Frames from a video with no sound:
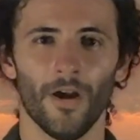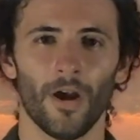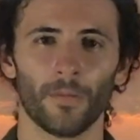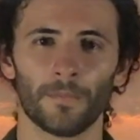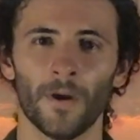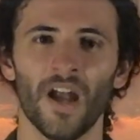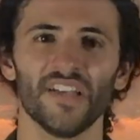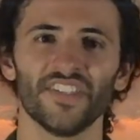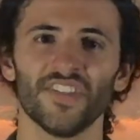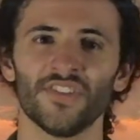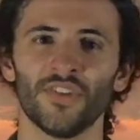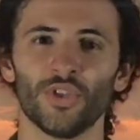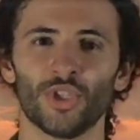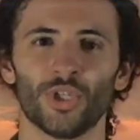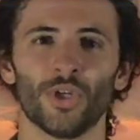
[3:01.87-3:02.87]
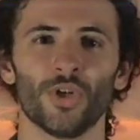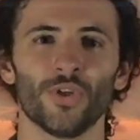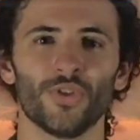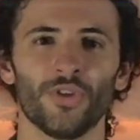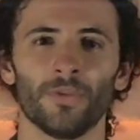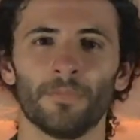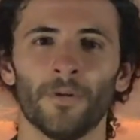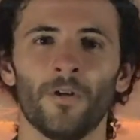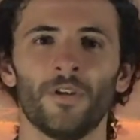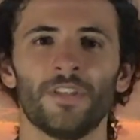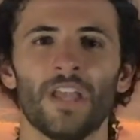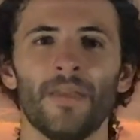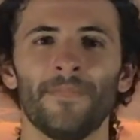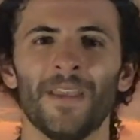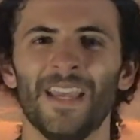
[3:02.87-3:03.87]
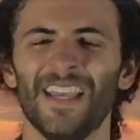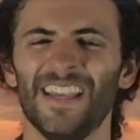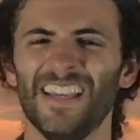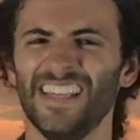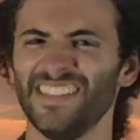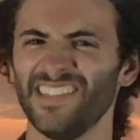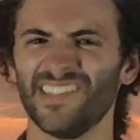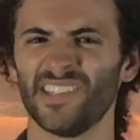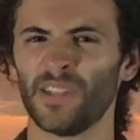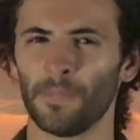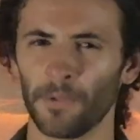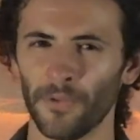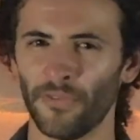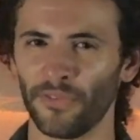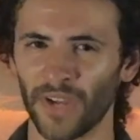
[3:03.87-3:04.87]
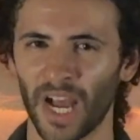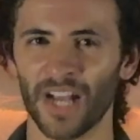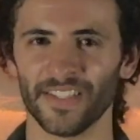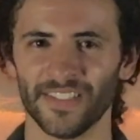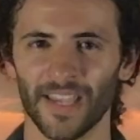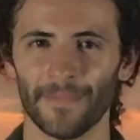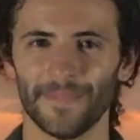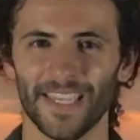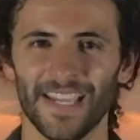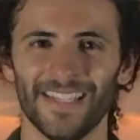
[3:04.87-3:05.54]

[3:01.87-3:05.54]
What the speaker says: Our process ensures your prototype isn't just a proof of concept.